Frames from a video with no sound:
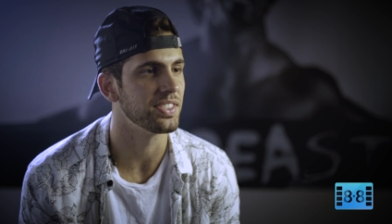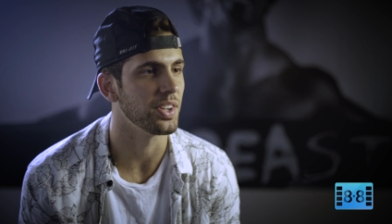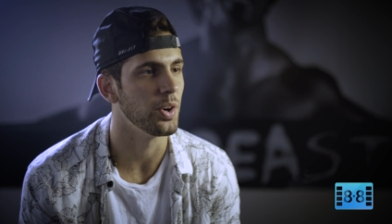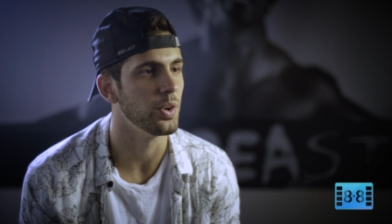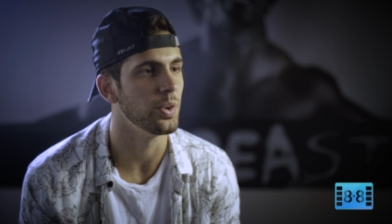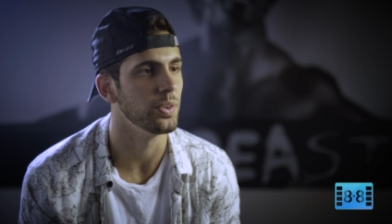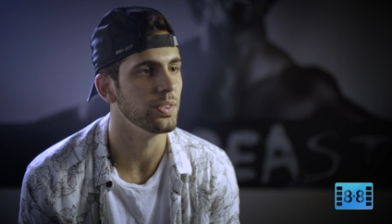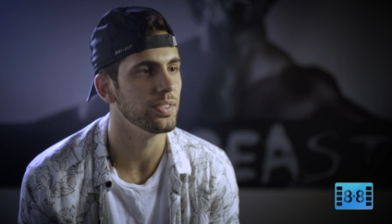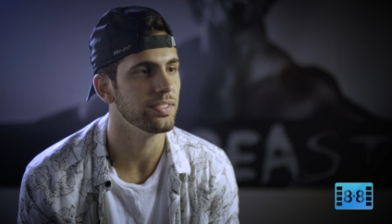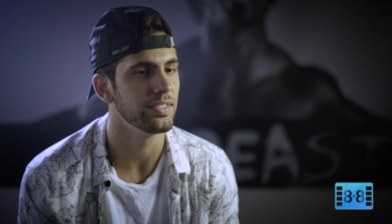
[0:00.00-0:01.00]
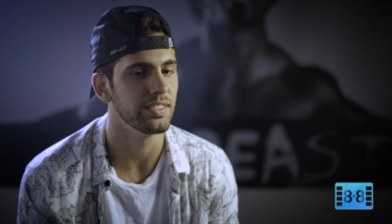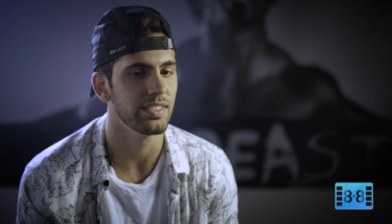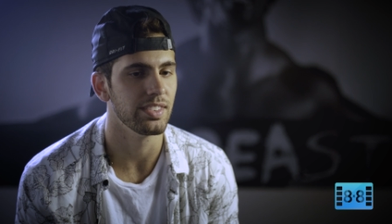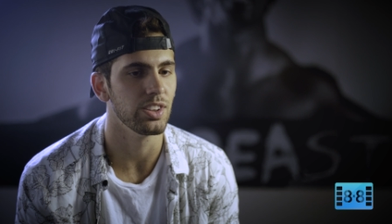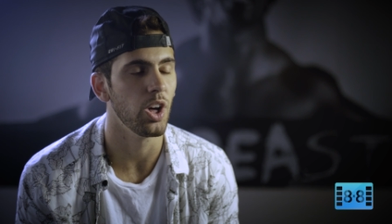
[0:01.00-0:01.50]
so
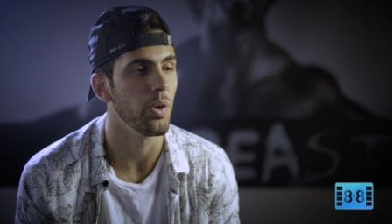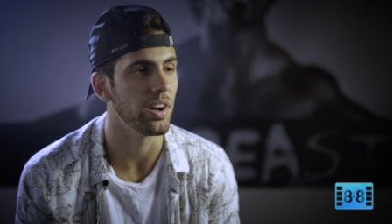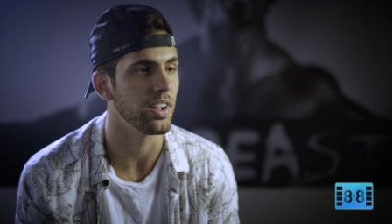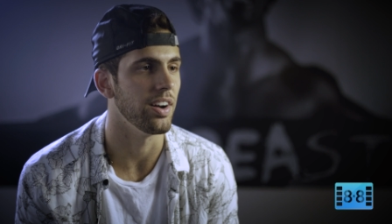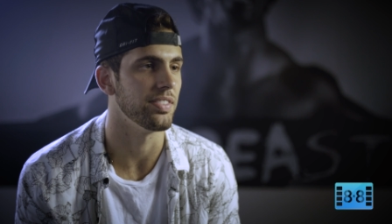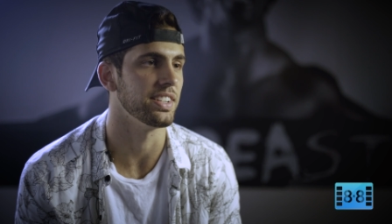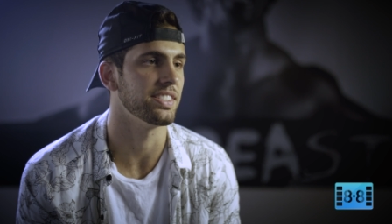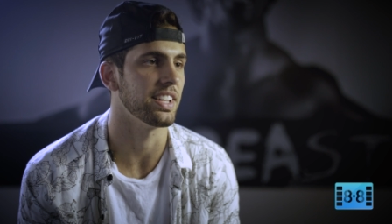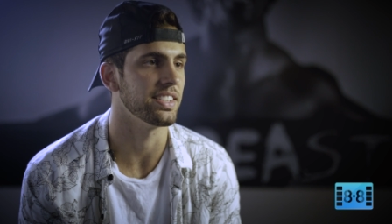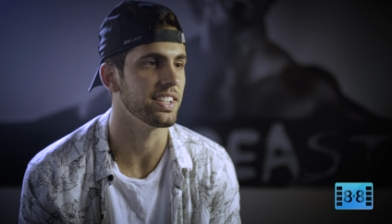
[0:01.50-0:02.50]
low on confidence at the